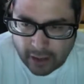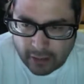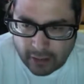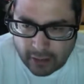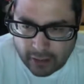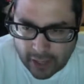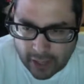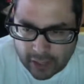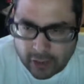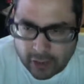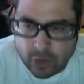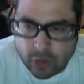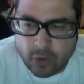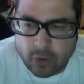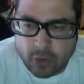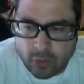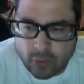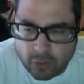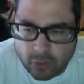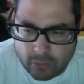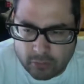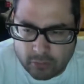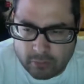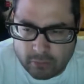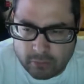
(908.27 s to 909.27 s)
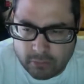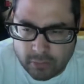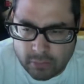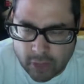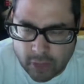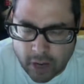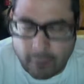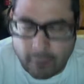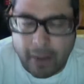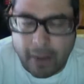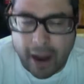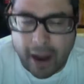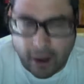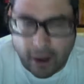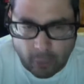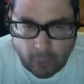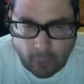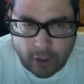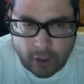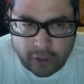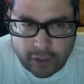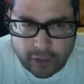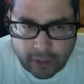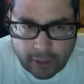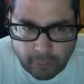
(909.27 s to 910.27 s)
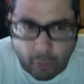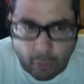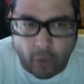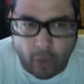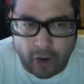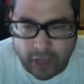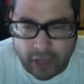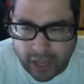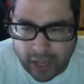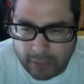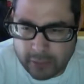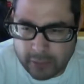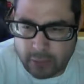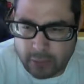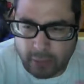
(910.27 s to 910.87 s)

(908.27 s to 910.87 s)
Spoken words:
They do come out with board games,